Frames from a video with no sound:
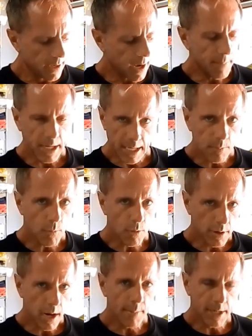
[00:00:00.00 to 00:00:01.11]
I'm gonna get
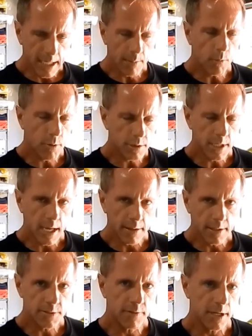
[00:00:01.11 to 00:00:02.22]
more, I'm gonna get more into that
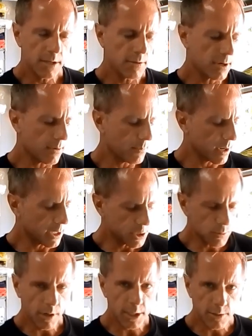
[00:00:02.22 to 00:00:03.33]
in this video though, but I
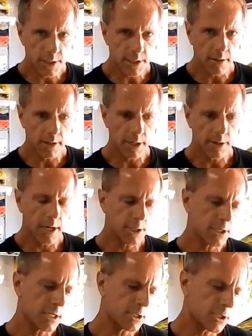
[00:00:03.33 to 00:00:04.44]
just wanna do this little
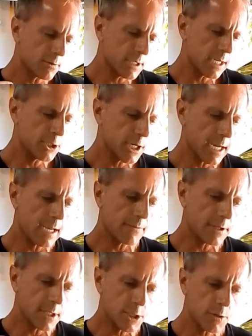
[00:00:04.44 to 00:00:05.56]
introduction. So check out
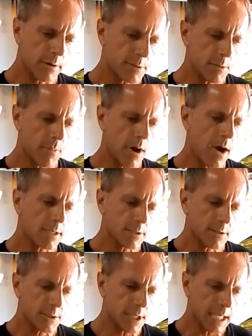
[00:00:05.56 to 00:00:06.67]
the description box,
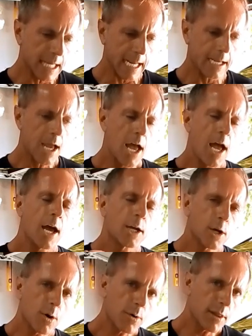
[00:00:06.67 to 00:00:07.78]
there's a link.
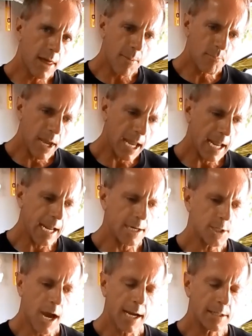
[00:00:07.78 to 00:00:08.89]
Go to that
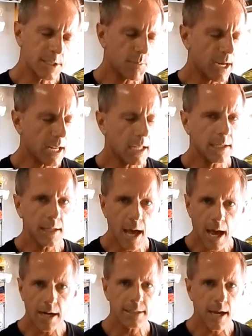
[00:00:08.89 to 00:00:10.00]
page. I spent a
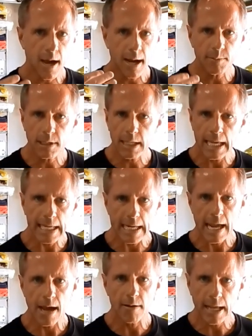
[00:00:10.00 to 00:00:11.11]
lot of time laying it
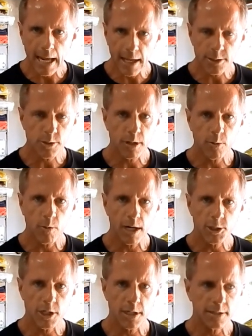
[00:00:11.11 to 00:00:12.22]
out, answering
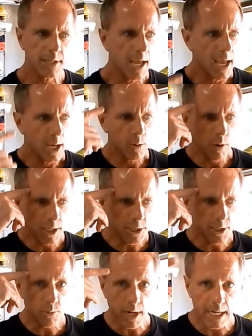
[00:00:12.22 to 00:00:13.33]
questions,
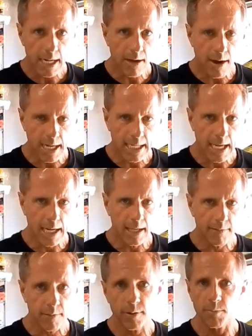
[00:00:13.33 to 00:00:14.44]
questions right now I can't
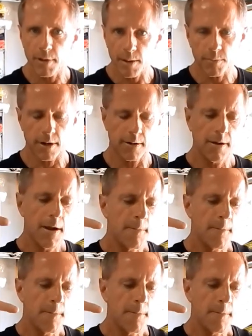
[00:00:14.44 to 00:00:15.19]
even remember.